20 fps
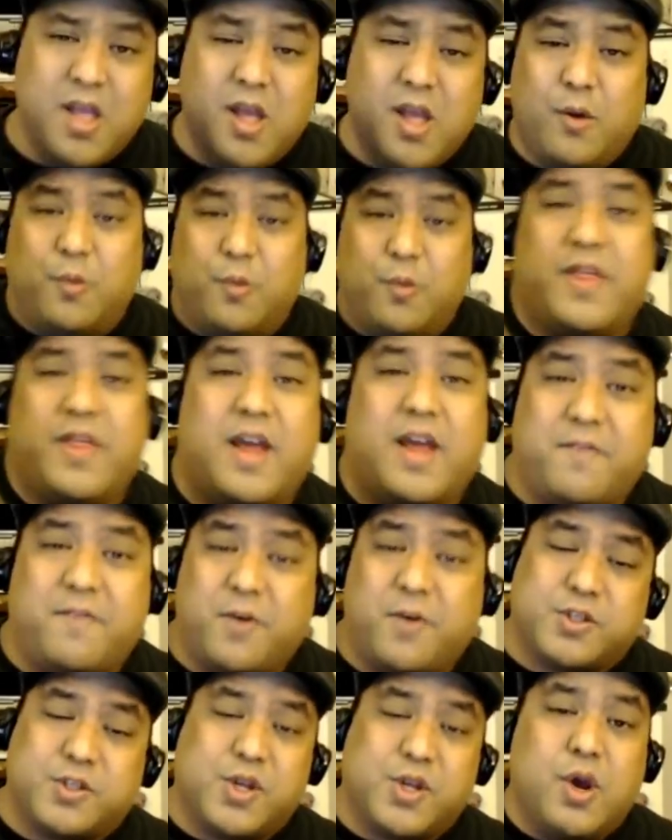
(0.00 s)
With that,
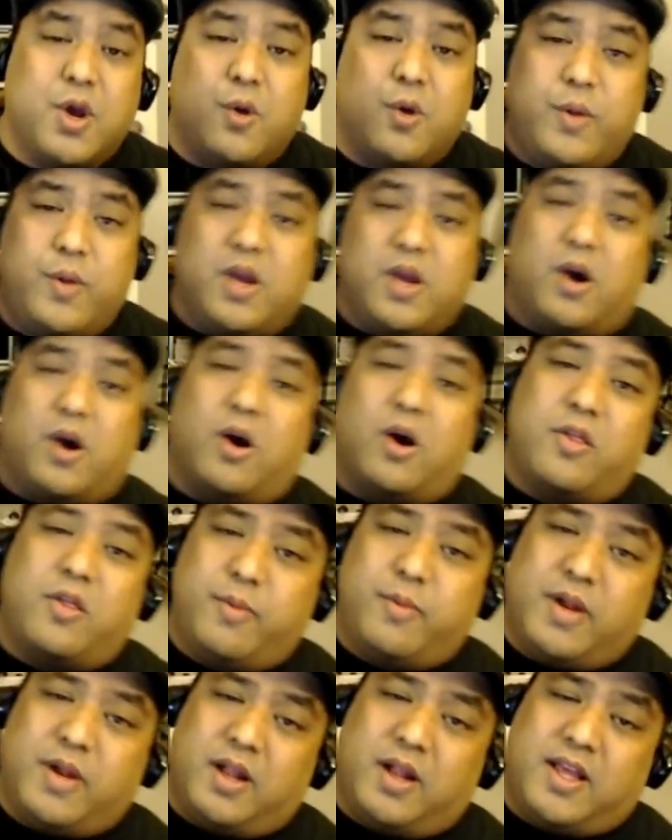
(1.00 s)
folks, we are the
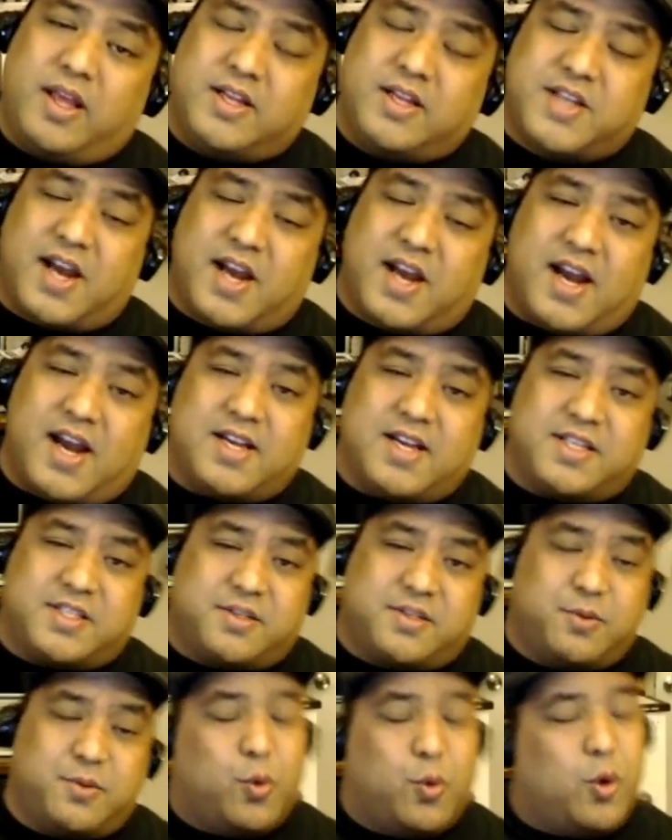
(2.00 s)
middle-aged
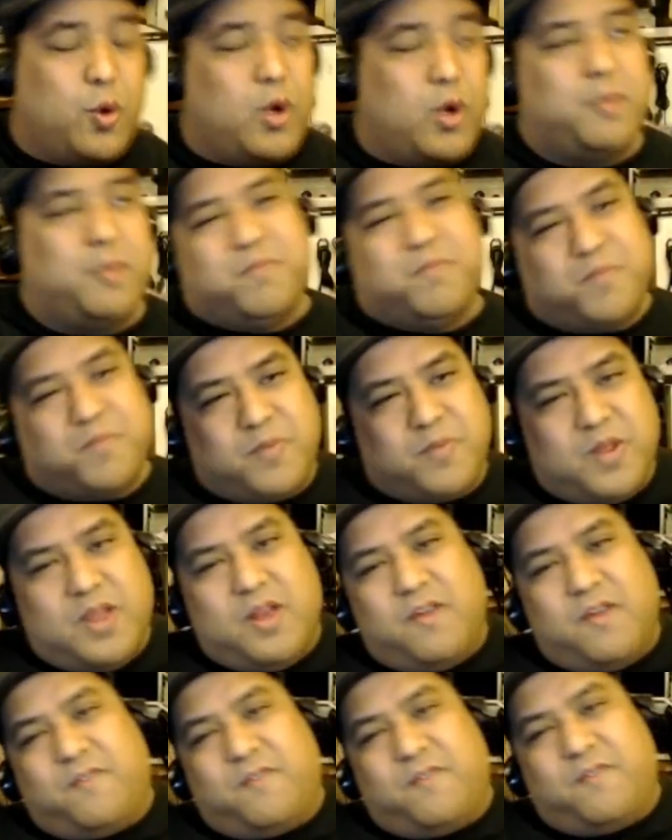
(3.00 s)
guys. Well,
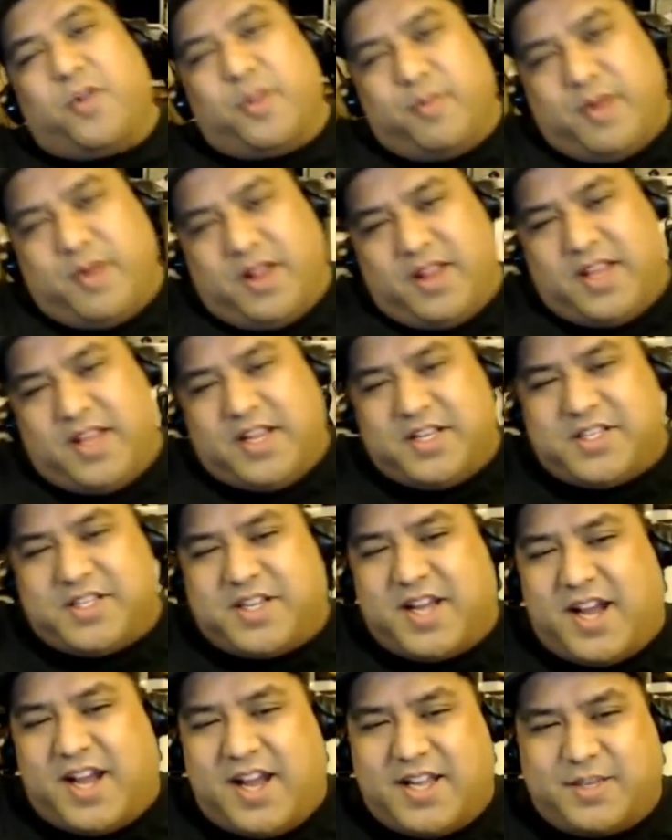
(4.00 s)
for the middle-aged
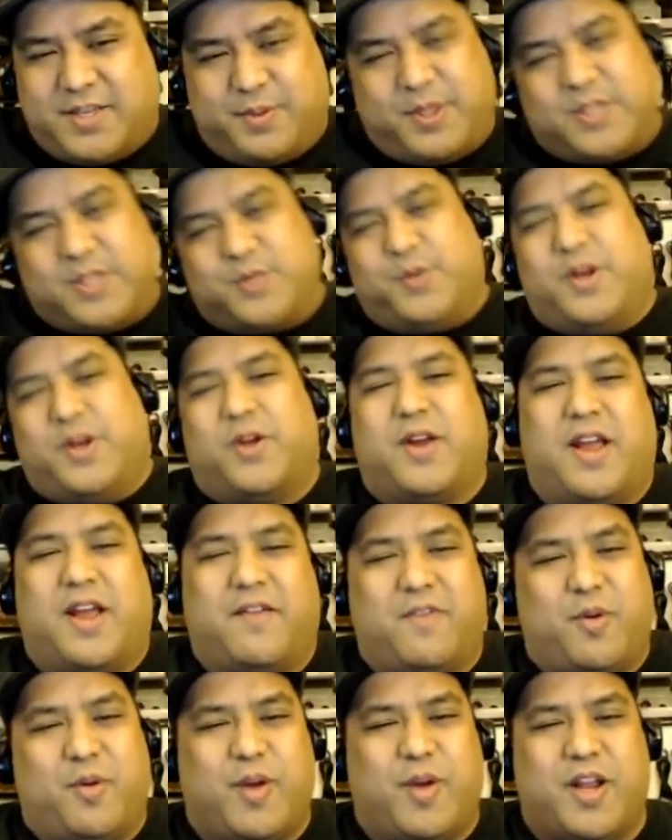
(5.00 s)
guys, because we don't
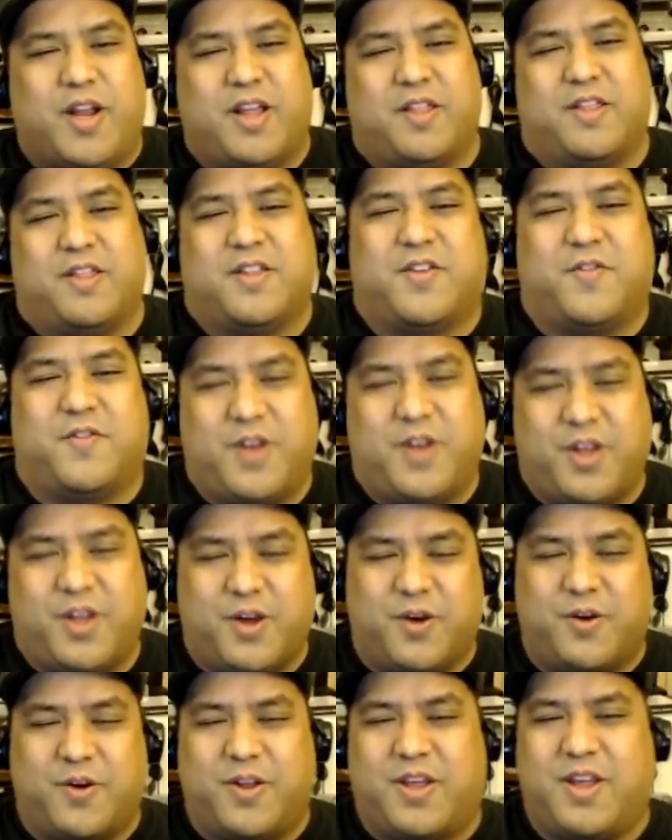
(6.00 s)
have everybody in this
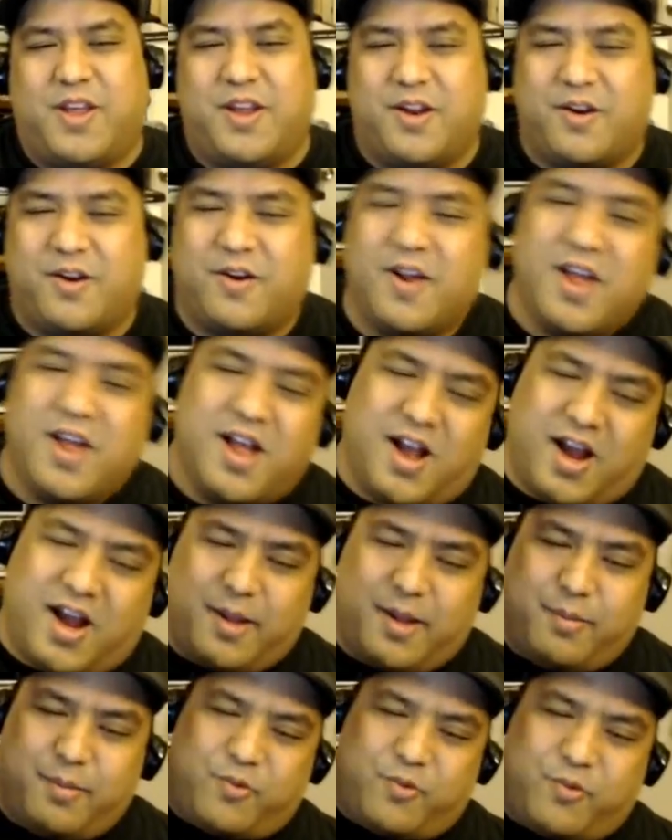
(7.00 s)
video here,
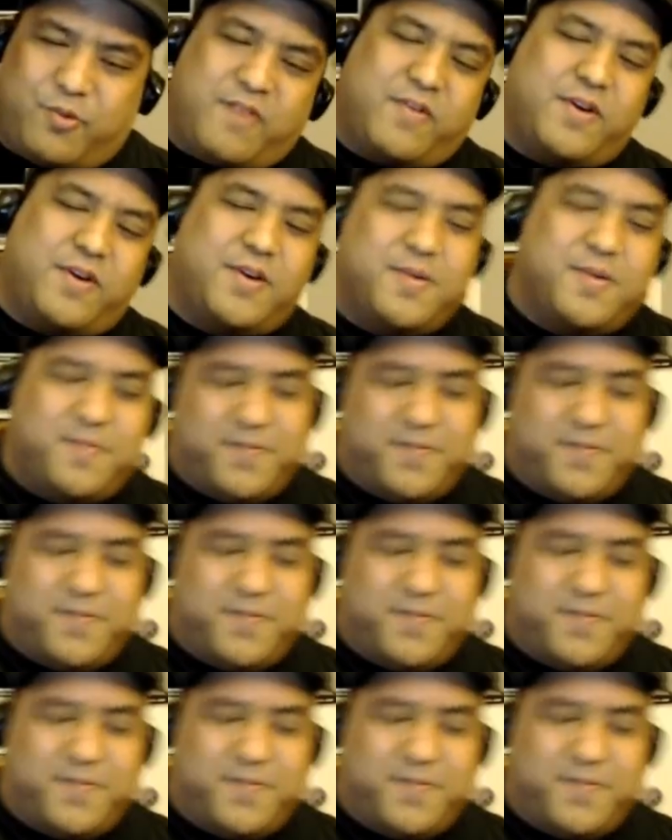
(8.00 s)
I am the Reverend.